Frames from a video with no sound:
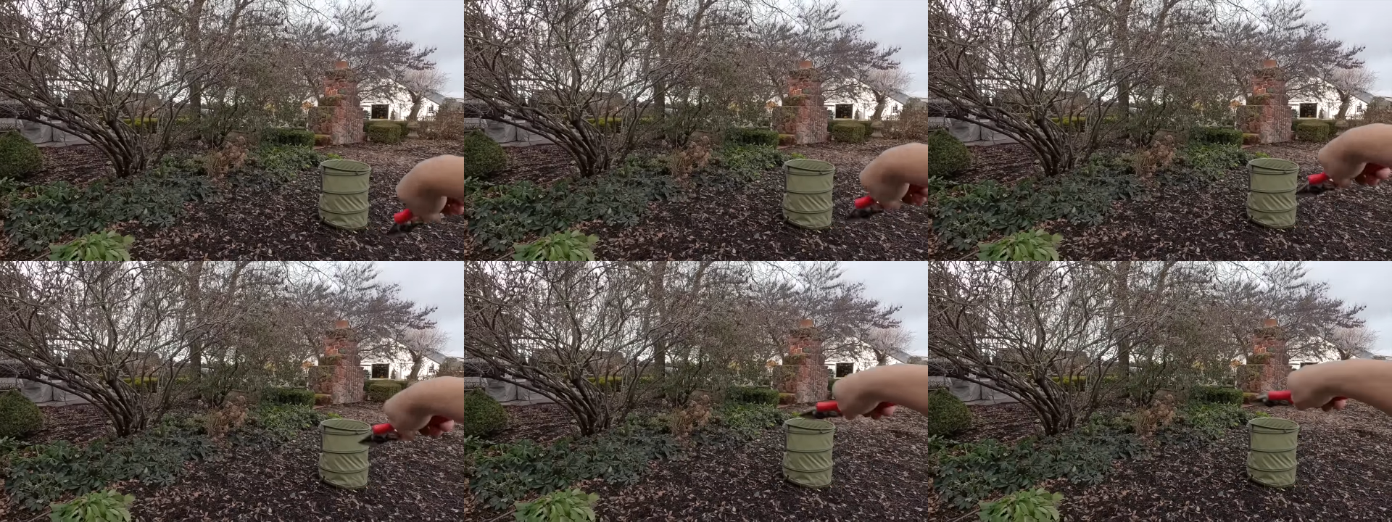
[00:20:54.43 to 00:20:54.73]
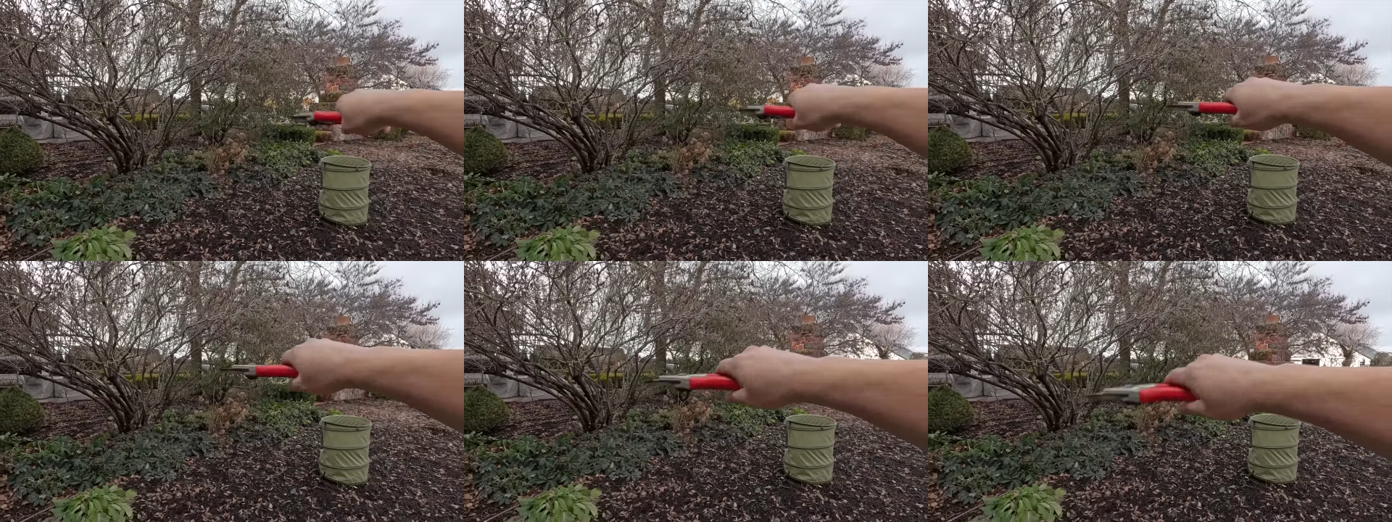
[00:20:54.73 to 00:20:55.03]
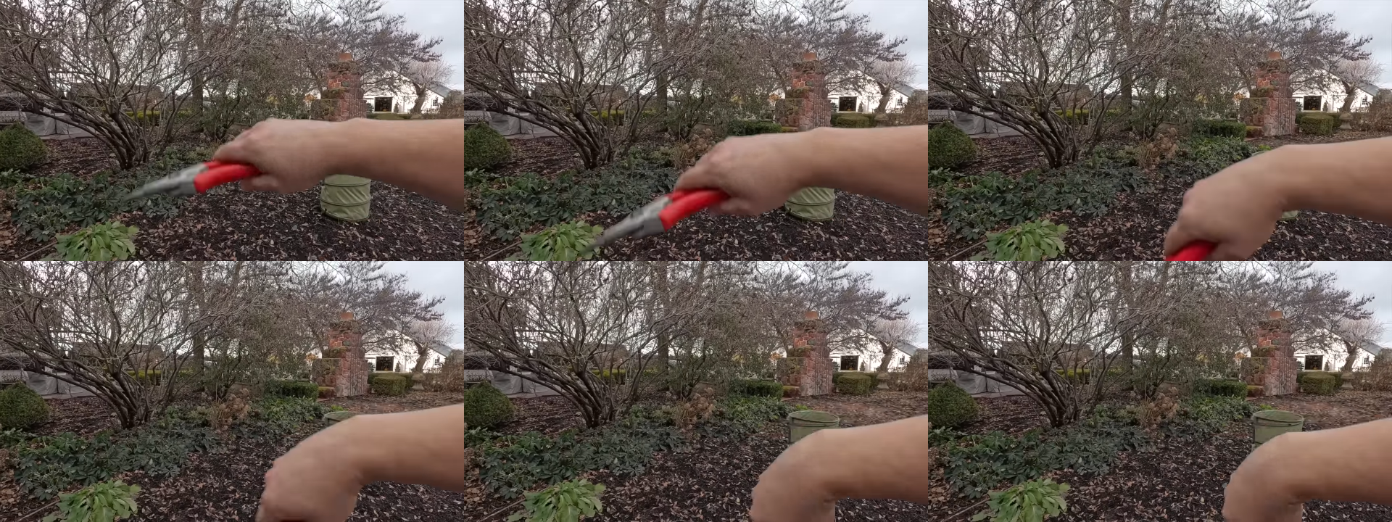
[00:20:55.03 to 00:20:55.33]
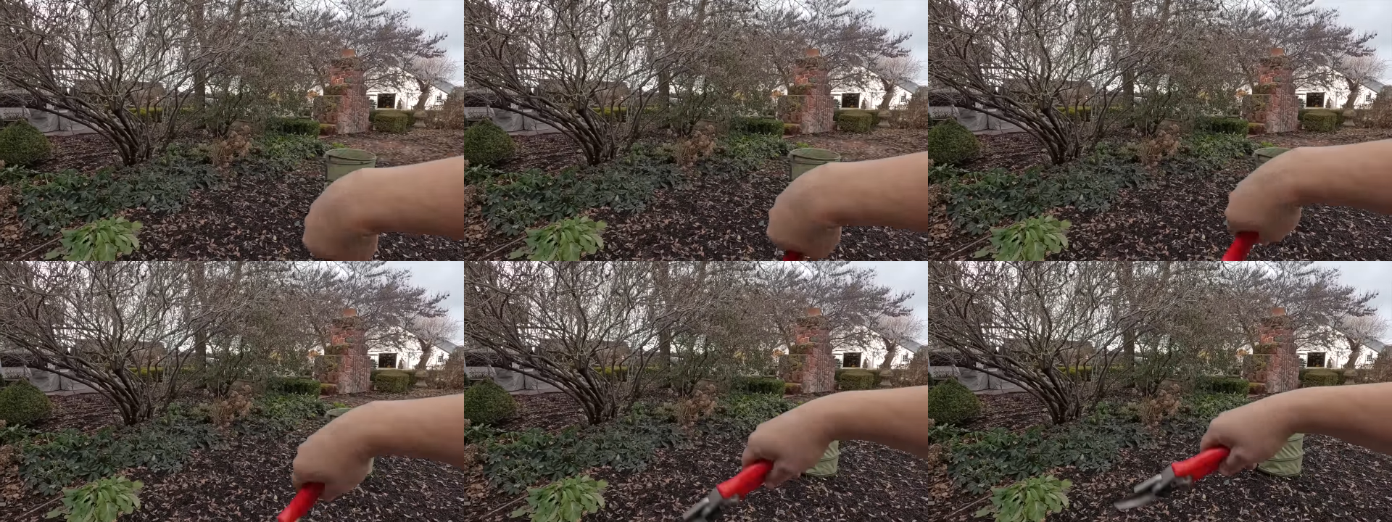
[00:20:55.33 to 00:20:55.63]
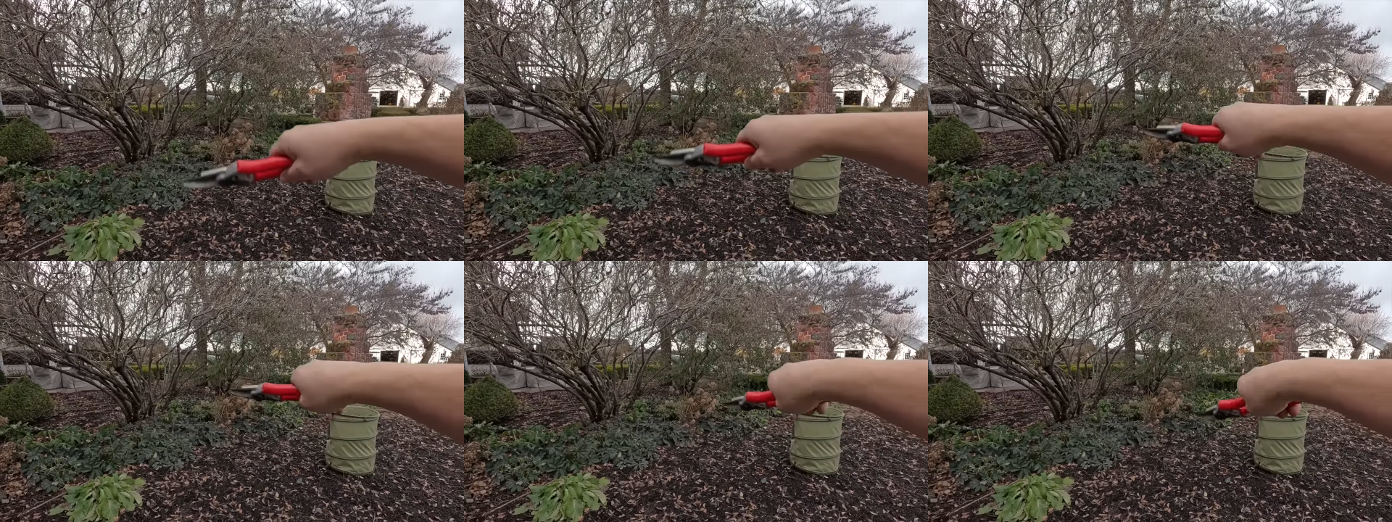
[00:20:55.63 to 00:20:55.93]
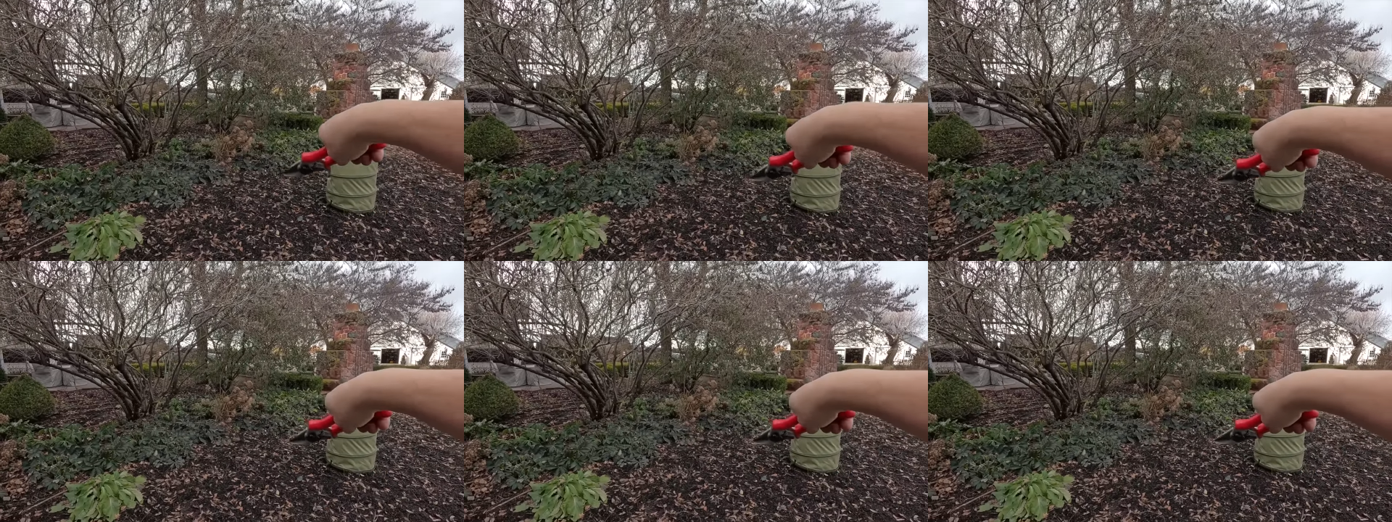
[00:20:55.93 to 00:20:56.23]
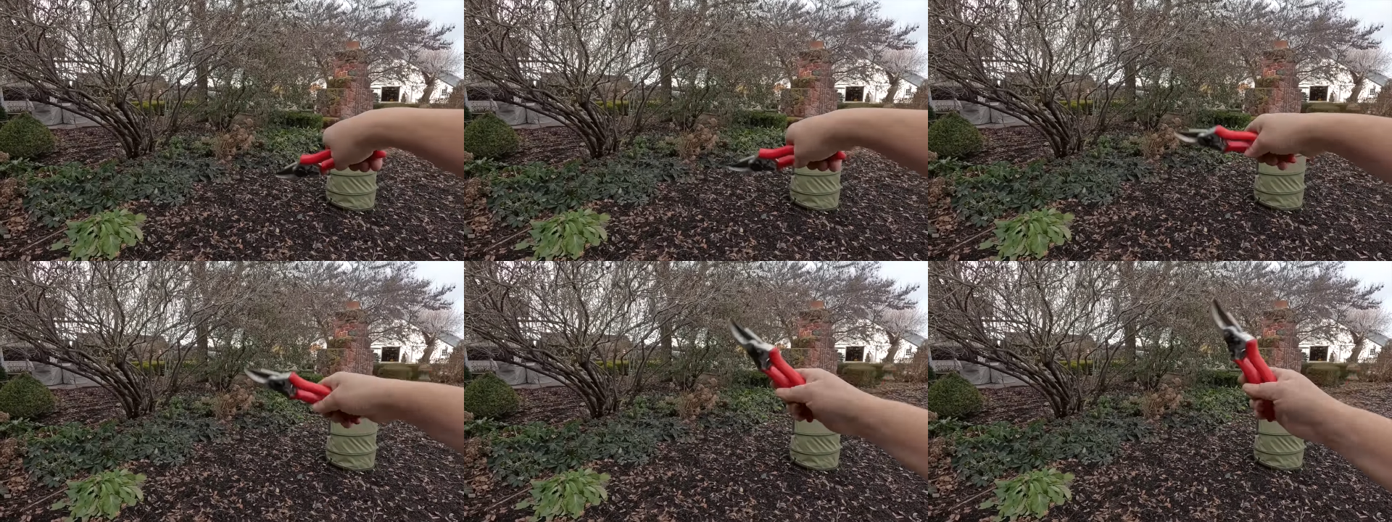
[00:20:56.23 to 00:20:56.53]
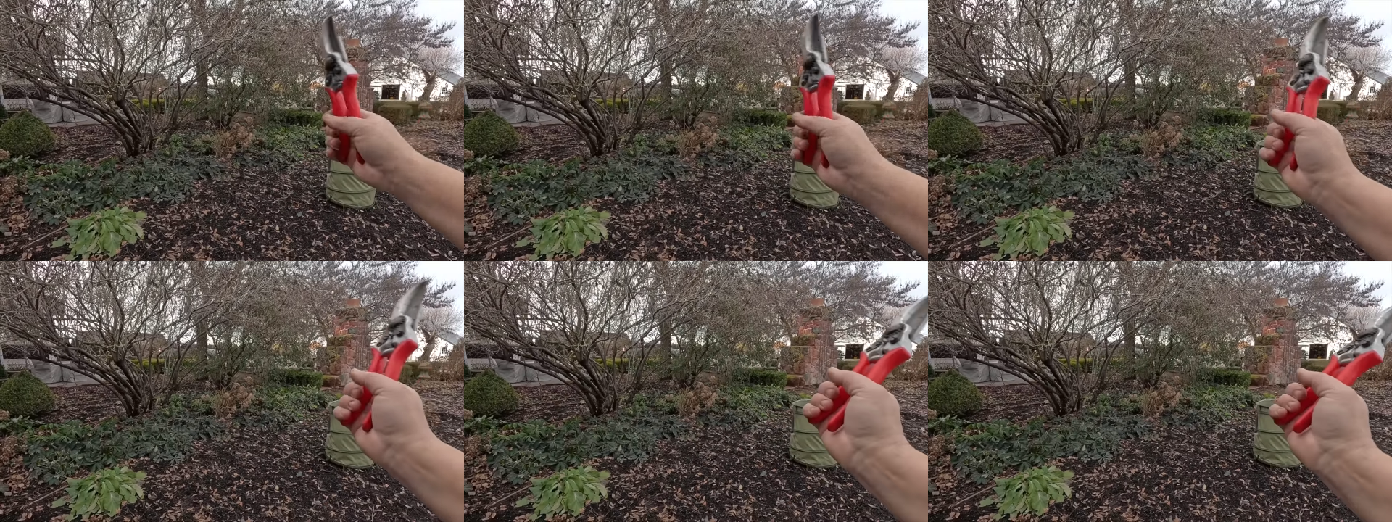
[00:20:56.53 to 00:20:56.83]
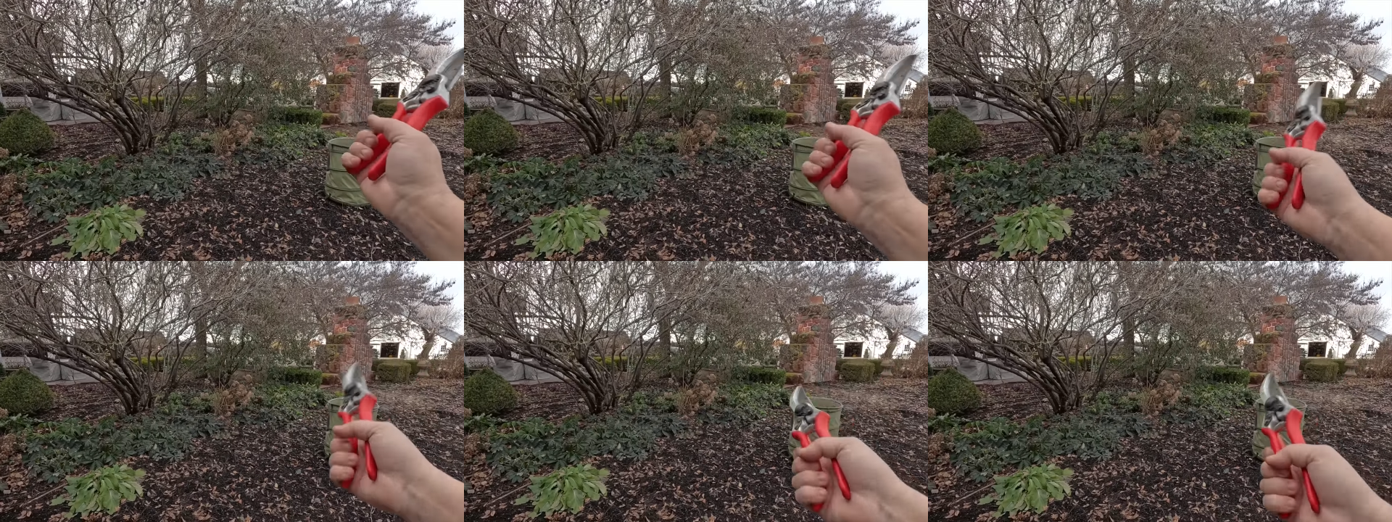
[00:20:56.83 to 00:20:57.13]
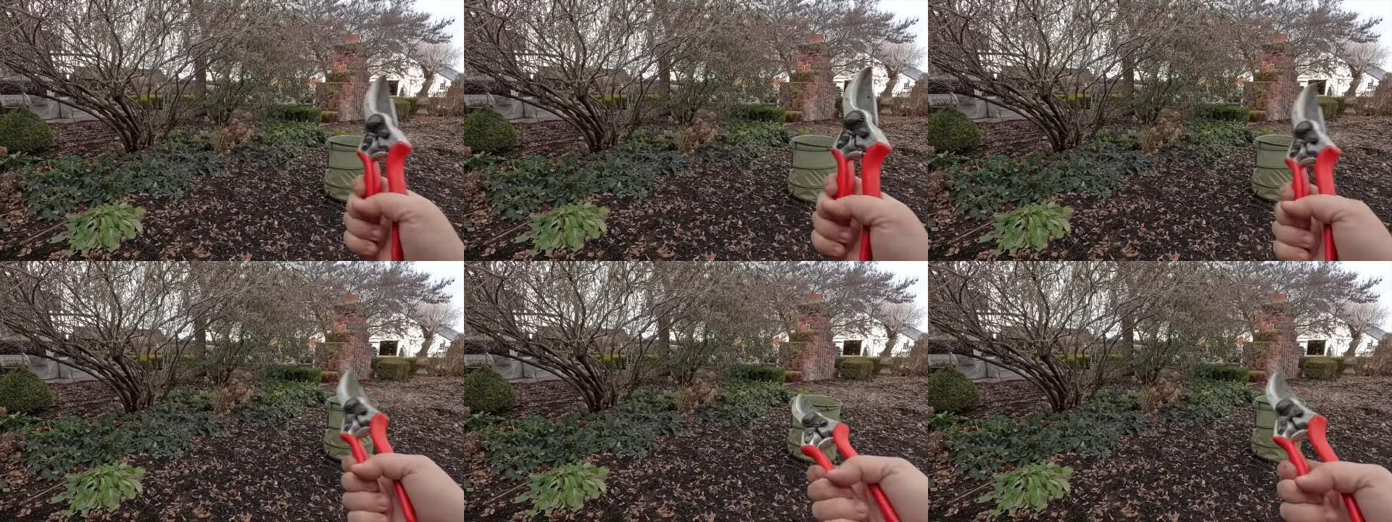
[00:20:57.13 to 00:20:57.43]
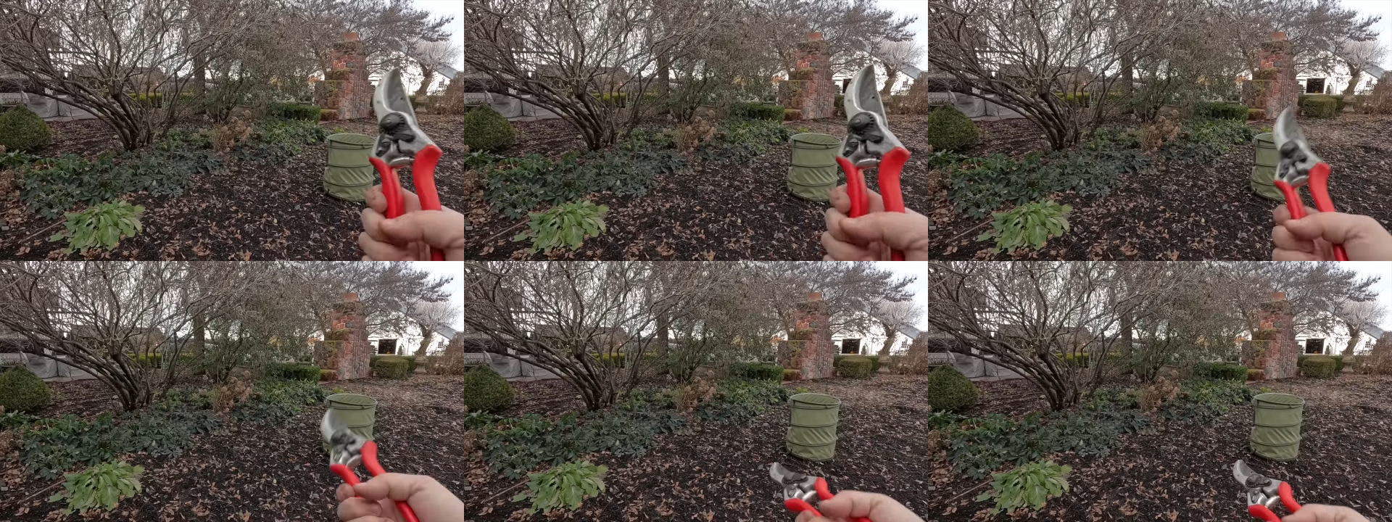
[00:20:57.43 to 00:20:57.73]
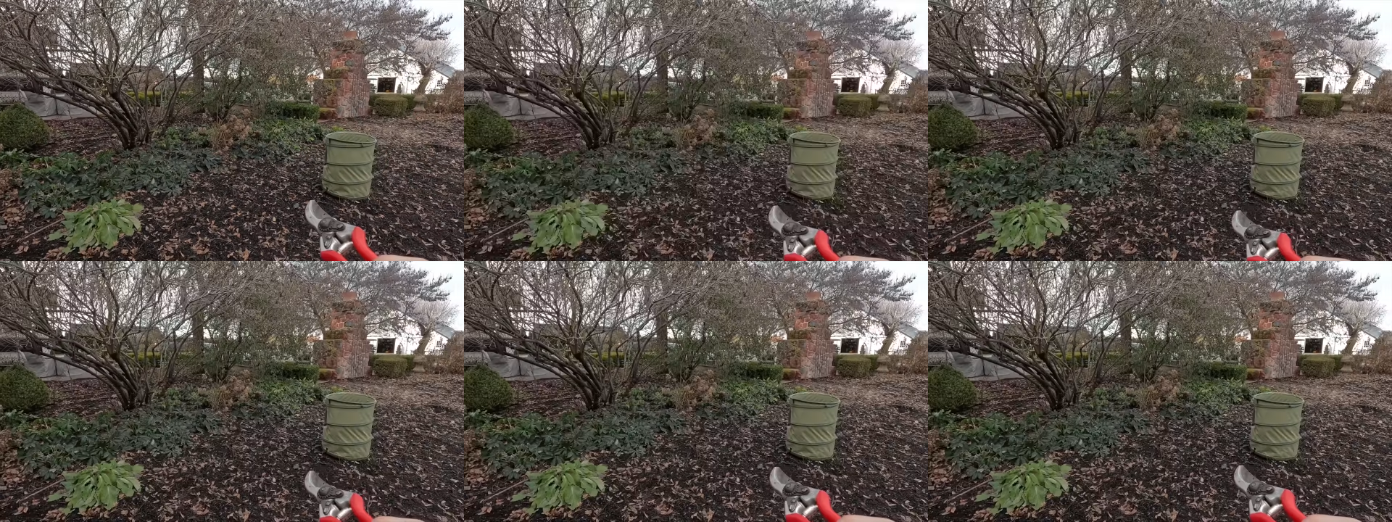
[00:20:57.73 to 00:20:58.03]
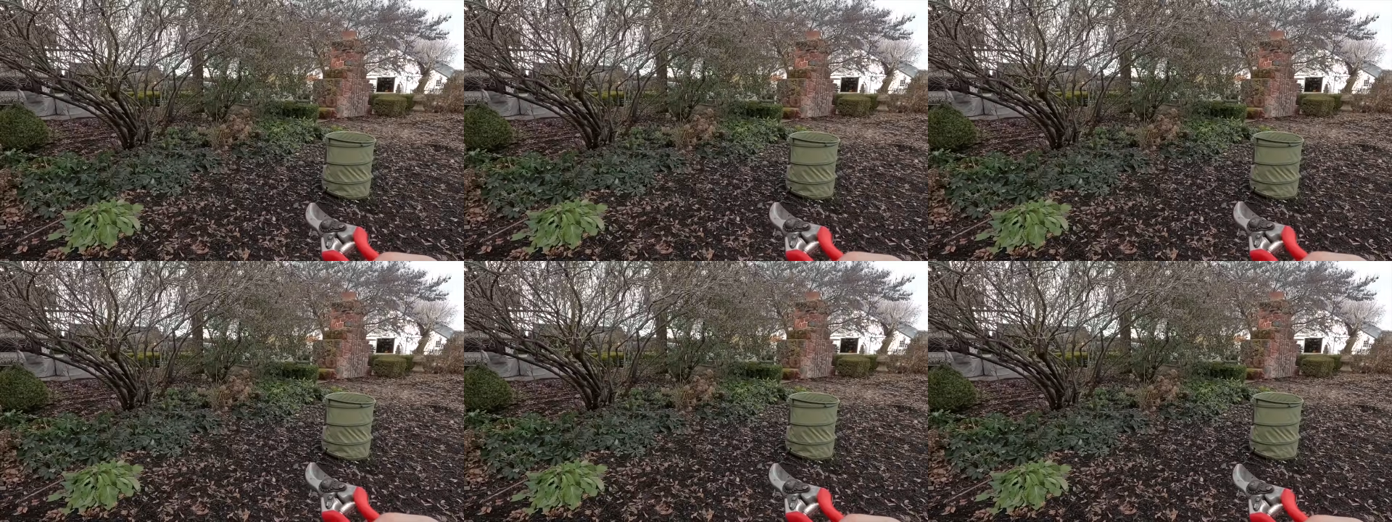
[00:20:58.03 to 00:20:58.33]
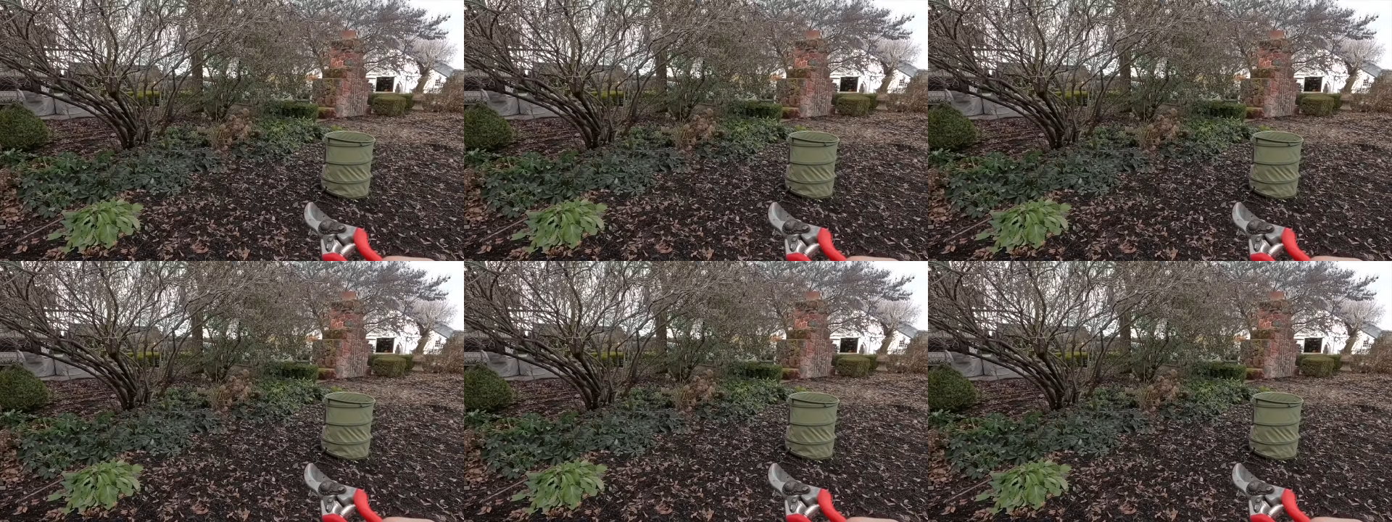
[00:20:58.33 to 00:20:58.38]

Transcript: [unreadable: no face in view]